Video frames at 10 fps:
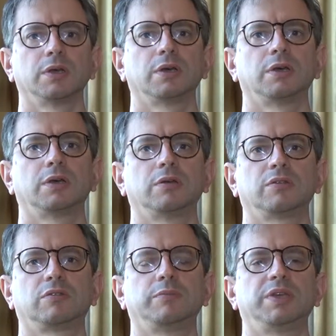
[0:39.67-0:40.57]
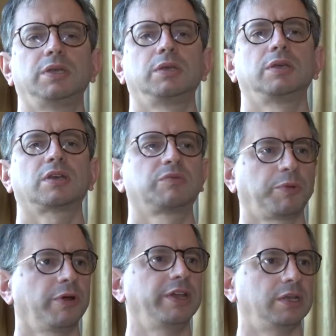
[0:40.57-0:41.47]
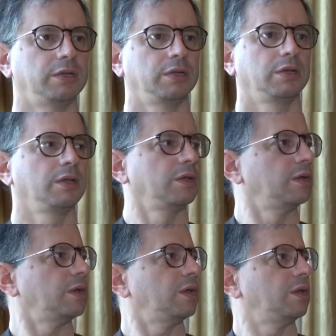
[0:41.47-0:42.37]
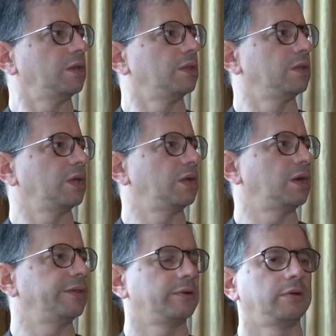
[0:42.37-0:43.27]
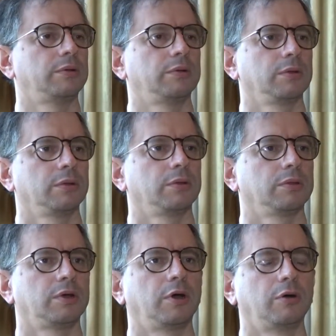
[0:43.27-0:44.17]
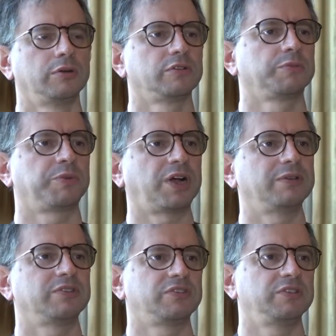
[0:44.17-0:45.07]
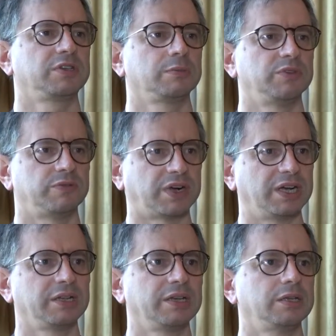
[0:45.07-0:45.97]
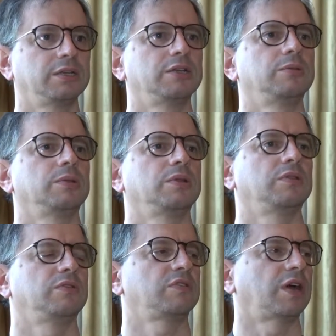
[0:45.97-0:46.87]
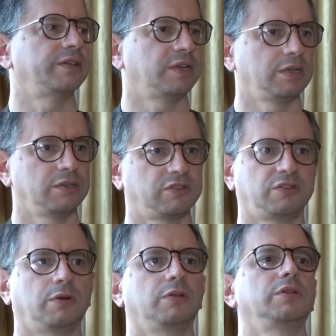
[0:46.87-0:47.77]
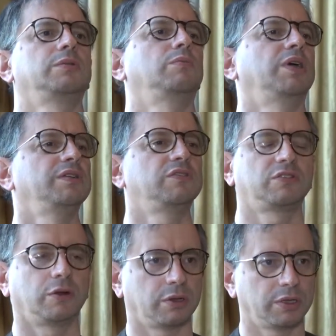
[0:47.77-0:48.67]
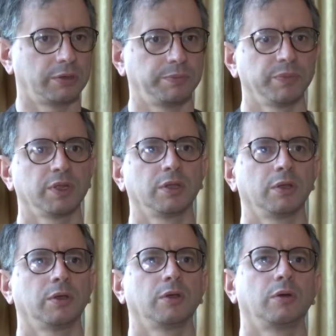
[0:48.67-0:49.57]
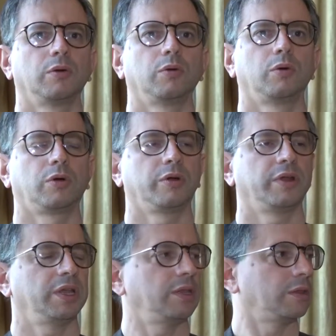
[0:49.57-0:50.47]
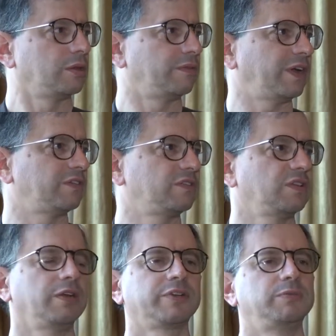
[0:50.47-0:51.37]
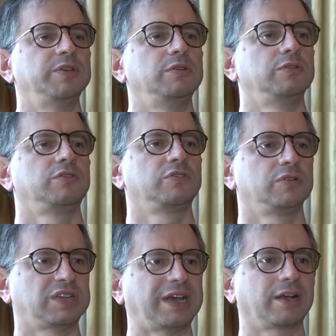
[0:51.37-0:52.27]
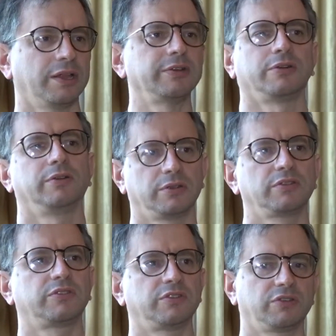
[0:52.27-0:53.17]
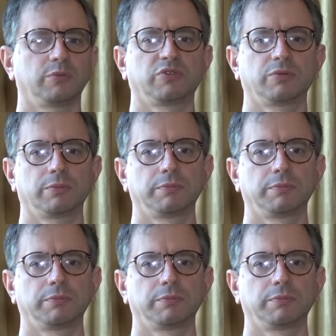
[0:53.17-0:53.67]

uh, to being exploited. And then either the owner's privacy can be violated, his identity stolen, money stolen, or the device itself could be used to attack other systems